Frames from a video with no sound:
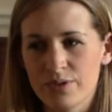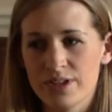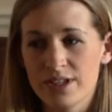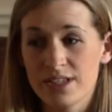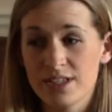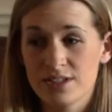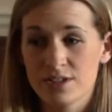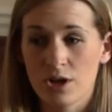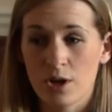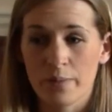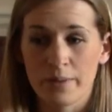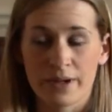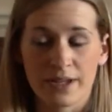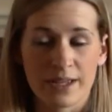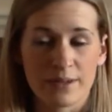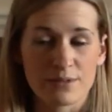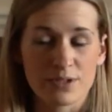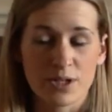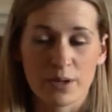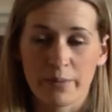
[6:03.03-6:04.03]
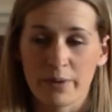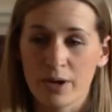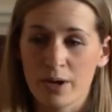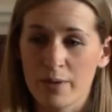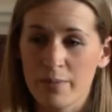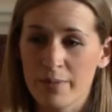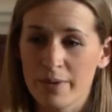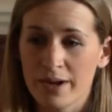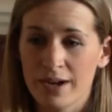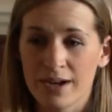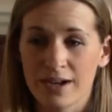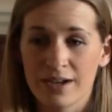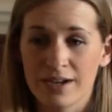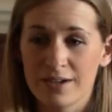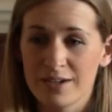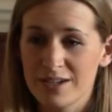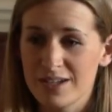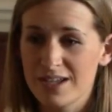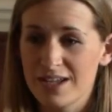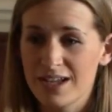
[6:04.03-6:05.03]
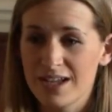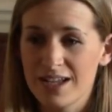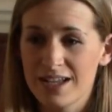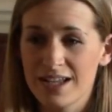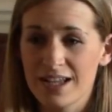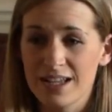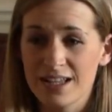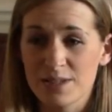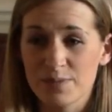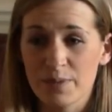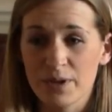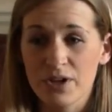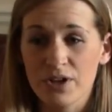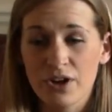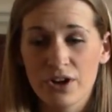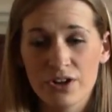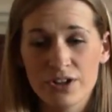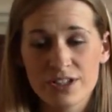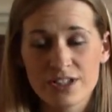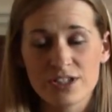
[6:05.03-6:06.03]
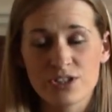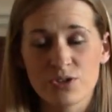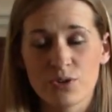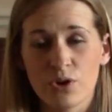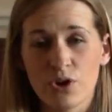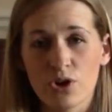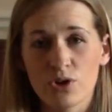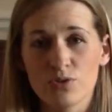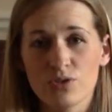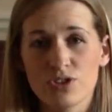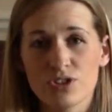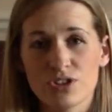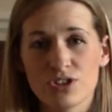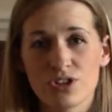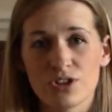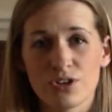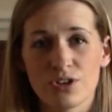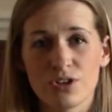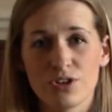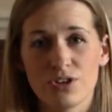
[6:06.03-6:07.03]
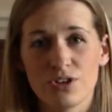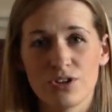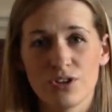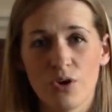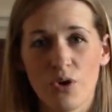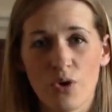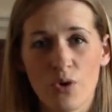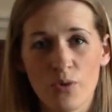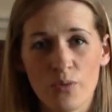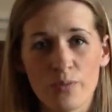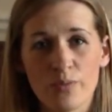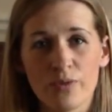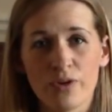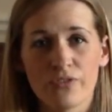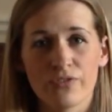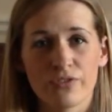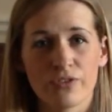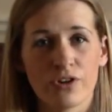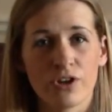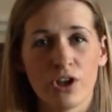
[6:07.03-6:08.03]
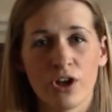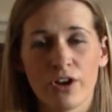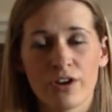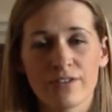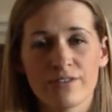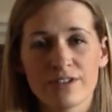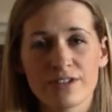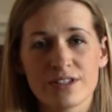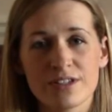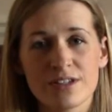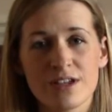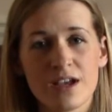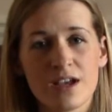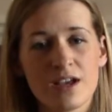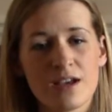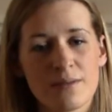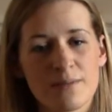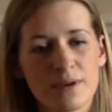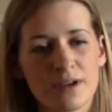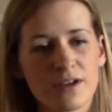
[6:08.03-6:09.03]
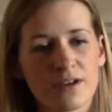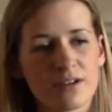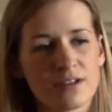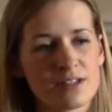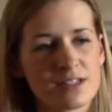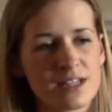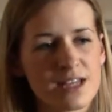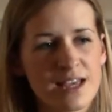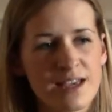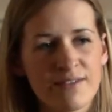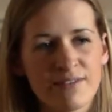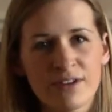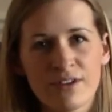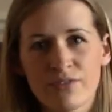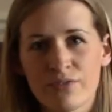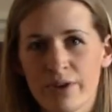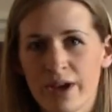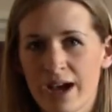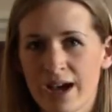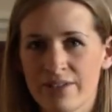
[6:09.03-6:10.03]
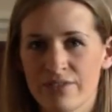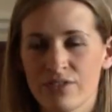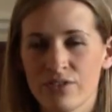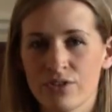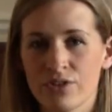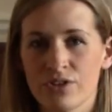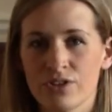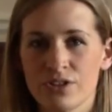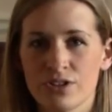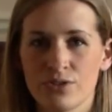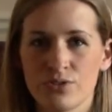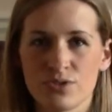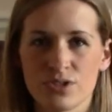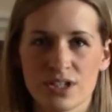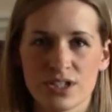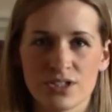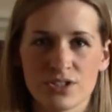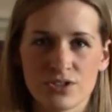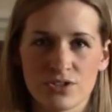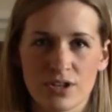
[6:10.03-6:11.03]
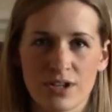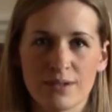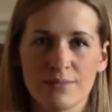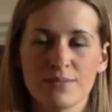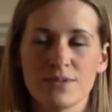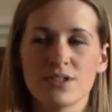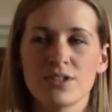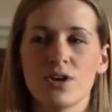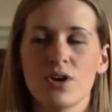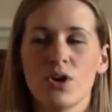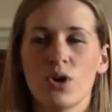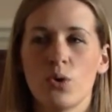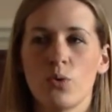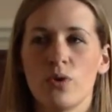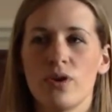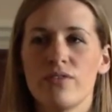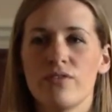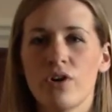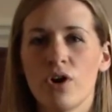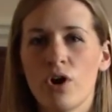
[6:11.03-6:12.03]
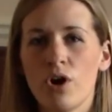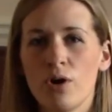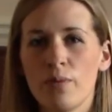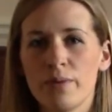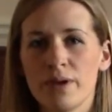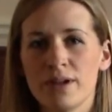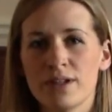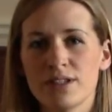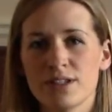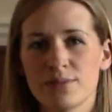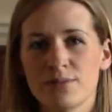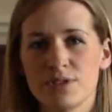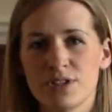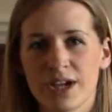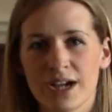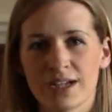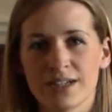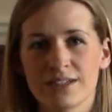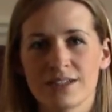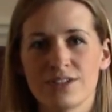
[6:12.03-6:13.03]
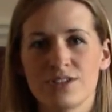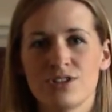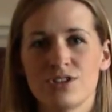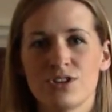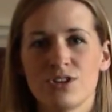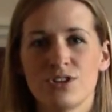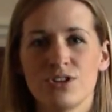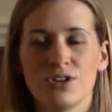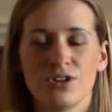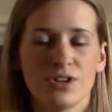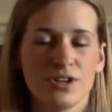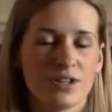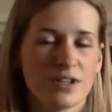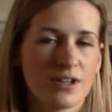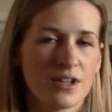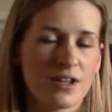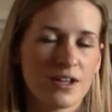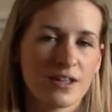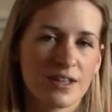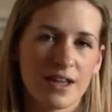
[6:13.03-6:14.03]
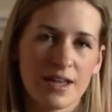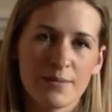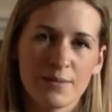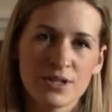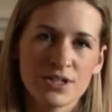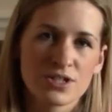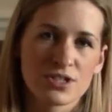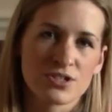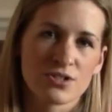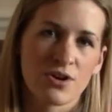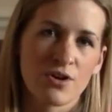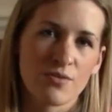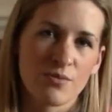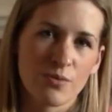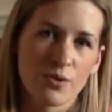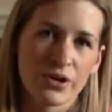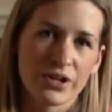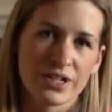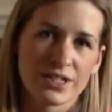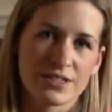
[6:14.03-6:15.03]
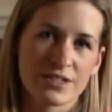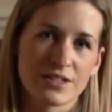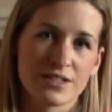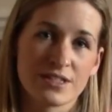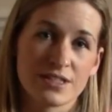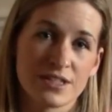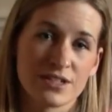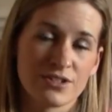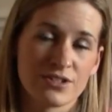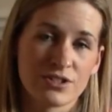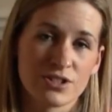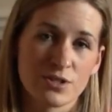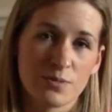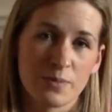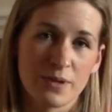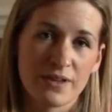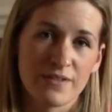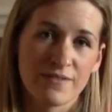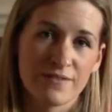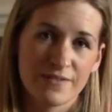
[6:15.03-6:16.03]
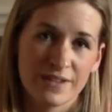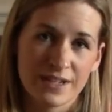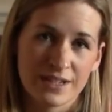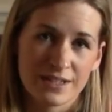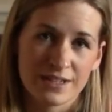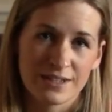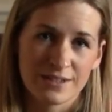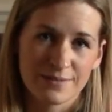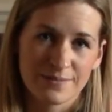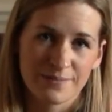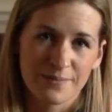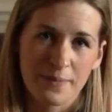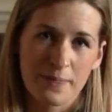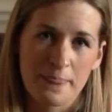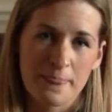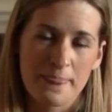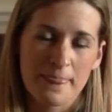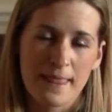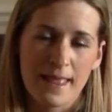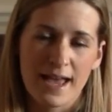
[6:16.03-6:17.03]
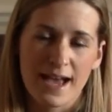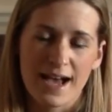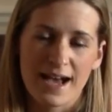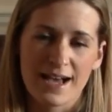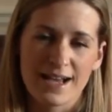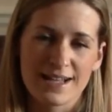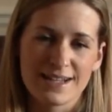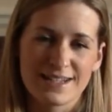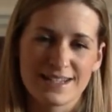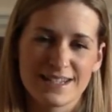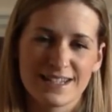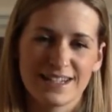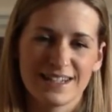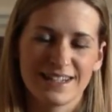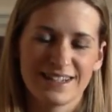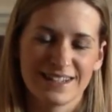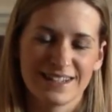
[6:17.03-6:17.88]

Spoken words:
this topic keeps coming up, and it's because it's so close to home for a lot of us, because even if we haven't gone to those extremes, we've all been subjected to images of what is considered to be fit. And